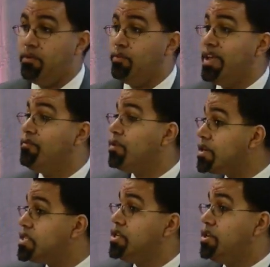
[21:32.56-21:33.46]
We have
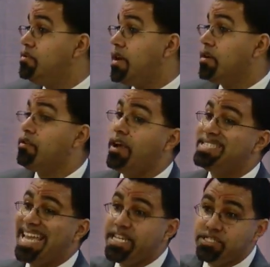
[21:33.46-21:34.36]
work to do
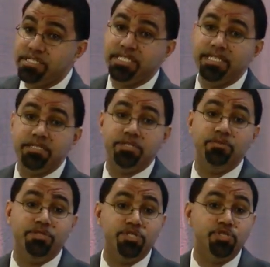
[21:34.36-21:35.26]
across agencies
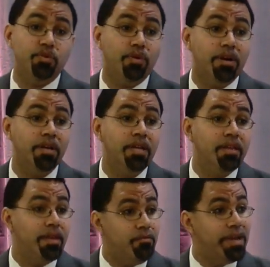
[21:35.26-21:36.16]
to ensure
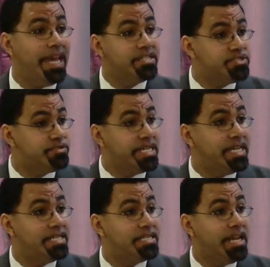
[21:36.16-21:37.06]
that reentry
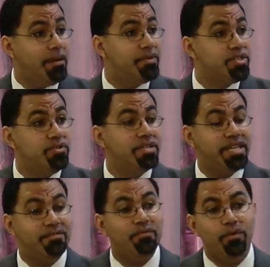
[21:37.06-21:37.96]
is an
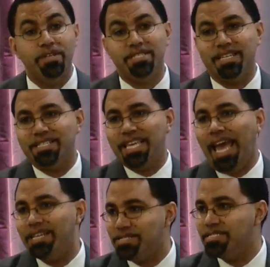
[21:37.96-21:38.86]
opportunity for
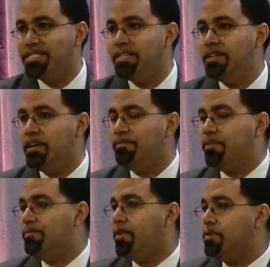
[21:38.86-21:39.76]
success
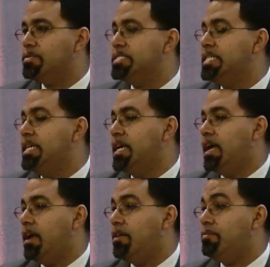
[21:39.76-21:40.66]
for folks.
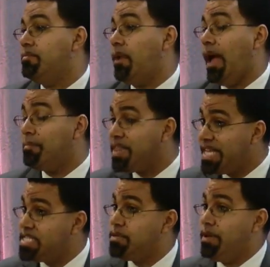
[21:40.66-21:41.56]
I'm
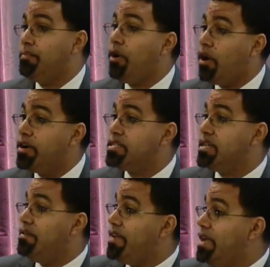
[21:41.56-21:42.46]
pleased to be a part
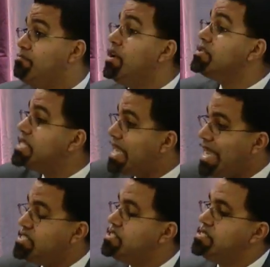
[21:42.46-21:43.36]
of a
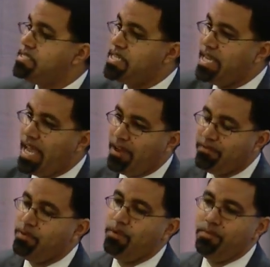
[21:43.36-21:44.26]
multi-agency
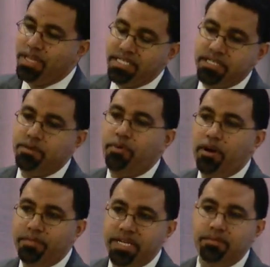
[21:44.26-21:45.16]
effort. We're pleased as a
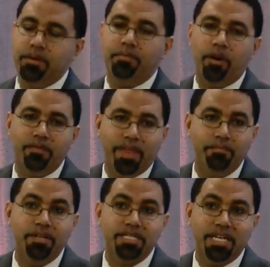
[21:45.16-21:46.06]
department to be a part of
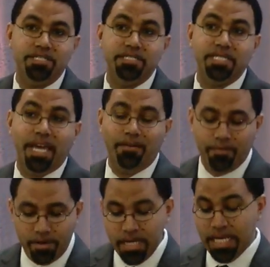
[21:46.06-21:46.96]
that multi-agency
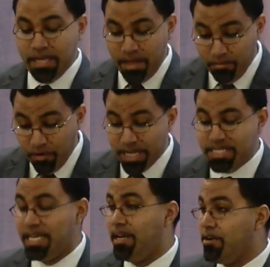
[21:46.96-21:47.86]
effort that
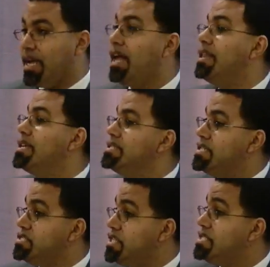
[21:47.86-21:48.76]
brings in our
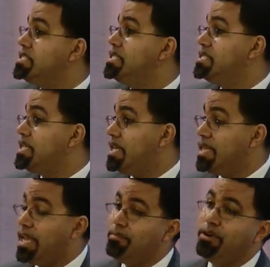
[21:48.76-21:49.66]
colleagues at Justice, at
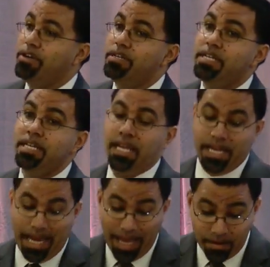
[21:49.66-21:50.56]
Labor,
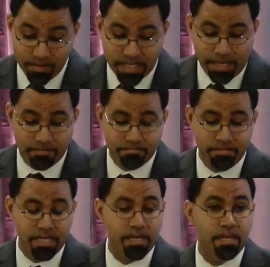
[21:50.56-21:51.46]
at Housing,
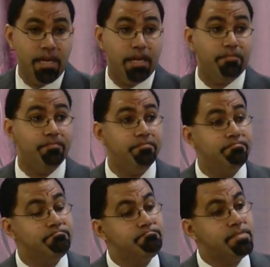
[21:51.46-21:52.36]
at
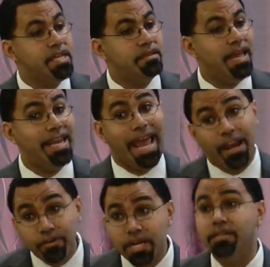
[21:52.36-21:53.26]

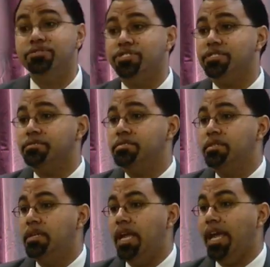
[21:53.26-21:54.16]
Agriculture,
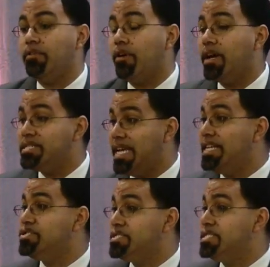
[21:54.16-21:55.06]
a
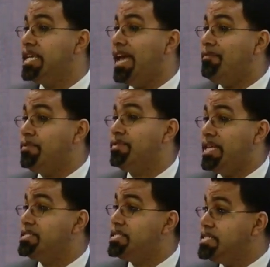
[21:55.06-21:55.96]
cross-agency effort
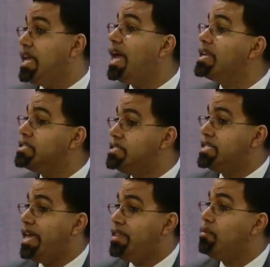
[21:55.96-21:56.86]
that is designed to
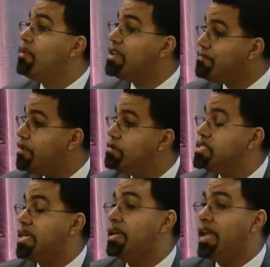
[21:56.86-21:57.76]
say that when
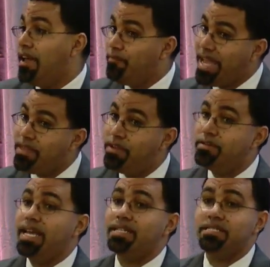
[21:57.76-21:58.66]
folks have paid their
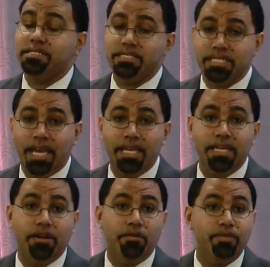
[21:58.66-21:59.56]
debt to society
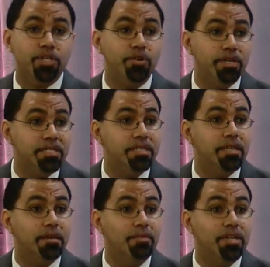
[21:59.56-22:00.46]
and are returning to
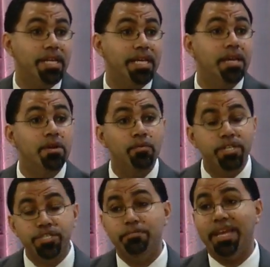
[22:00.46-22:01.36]
the community, we
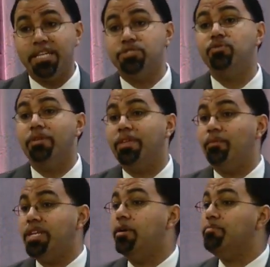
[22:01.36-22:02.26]
should make sure that
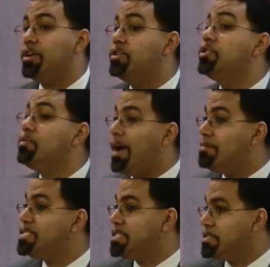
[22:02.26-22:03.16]
we don't put new
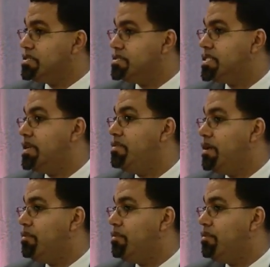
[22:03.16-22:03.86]
obstacles in their